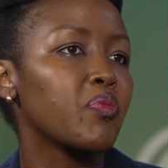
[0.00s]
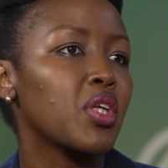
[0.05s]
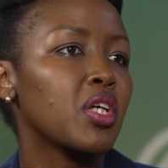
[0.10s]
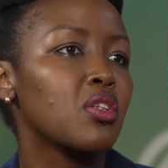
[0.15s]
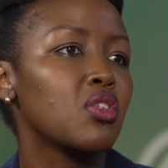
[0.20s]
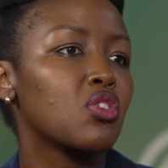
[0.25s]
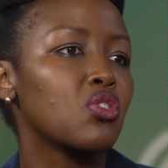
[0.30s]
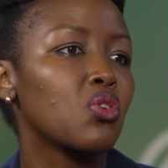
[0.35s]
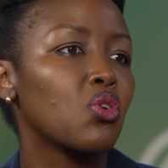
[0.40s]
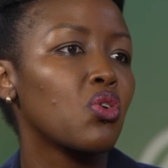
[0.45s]

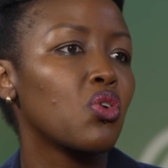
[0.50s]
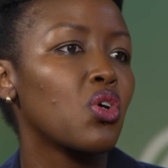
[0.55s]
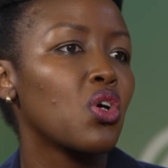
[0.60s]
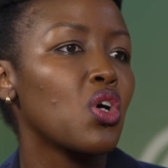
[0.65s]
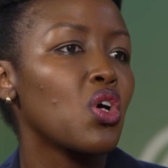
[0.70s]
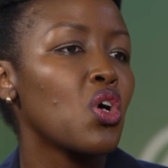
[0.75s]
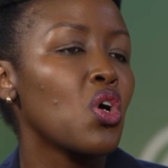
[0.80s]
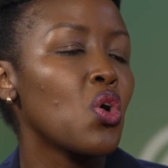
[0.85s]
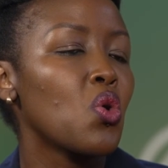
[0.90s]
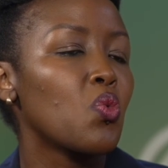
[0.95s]
and so
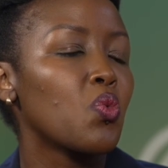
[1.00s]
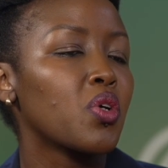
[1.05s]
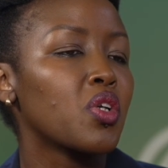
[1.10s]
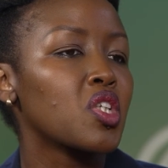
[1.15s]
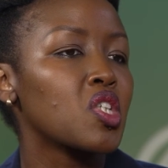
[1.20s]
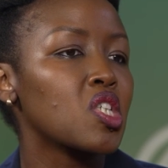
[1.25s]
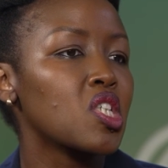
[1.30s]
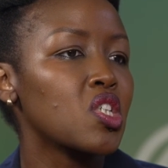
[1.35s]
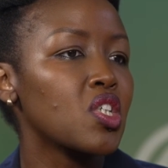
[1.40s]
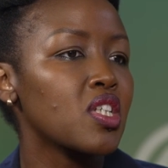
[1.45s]
what
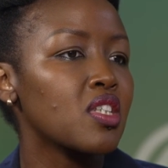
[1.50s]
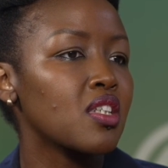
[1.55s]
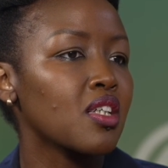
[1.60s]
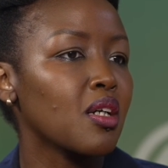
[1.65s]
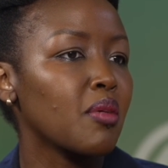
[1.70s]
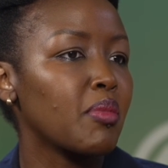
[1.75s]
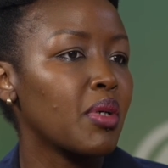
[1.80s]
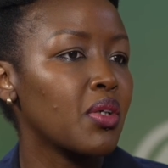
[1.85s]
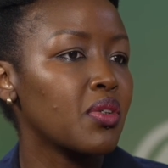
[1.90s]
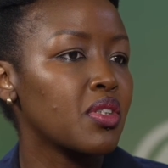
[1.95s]
was interesting
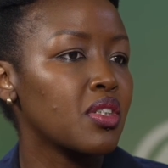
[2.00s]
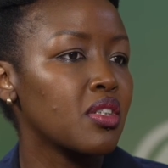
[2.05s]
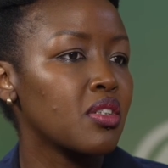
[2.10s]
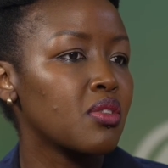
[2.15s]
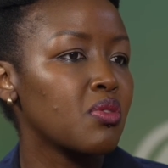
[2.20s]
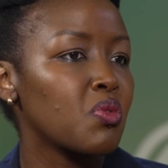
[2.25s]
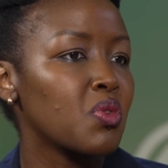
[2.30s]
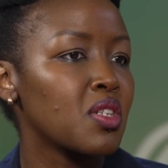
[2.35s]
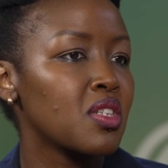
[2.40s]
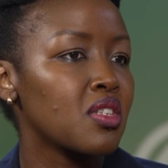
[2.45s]
about
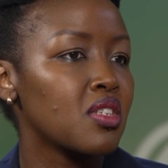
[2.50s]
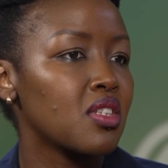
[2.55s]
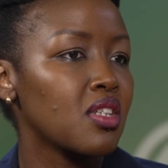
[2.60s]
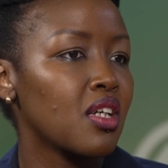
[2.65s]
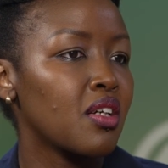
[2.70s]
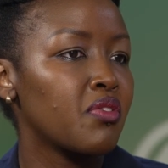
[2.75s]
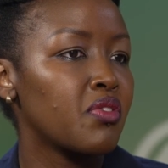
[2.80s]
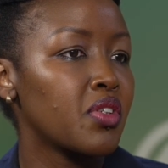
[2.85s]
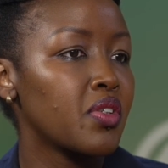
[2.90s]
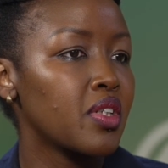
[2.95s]
it was
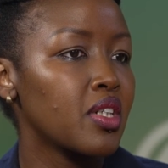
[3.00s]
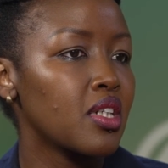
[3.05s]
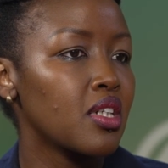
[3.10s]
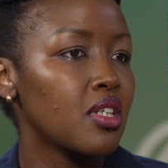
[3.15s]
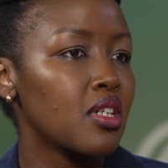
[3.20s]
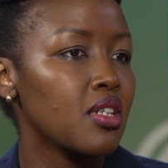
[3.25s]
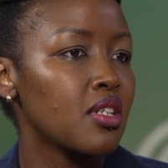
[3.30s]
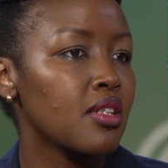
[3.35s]
a very,